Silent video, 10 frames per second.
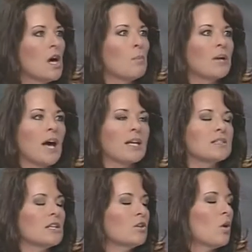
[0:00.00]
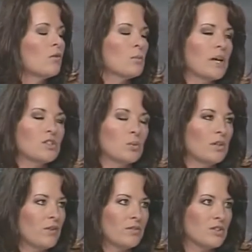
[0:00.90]
But I can tell you over my
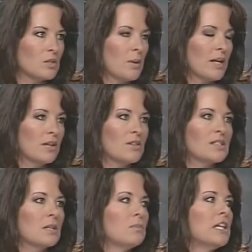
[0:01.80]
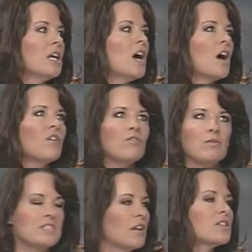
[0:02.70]
25 years of banking, this can be
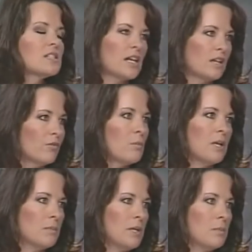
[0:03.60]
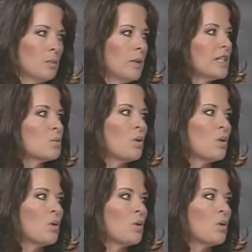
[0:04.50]
devastating for many people because